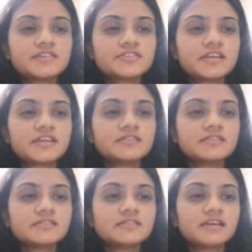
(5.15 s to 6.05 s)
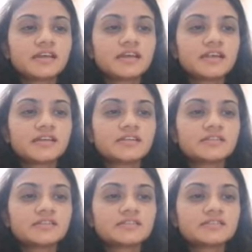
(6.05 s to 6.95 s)
Shell and
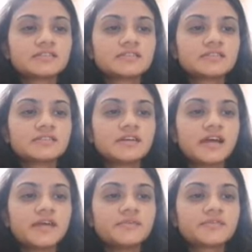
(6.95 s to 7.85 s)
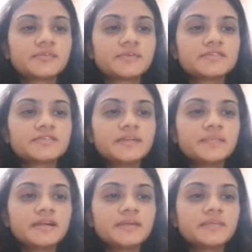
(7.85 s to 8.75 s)
I am from EC
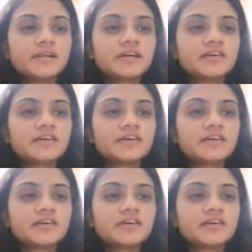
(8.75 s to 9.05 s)
Department,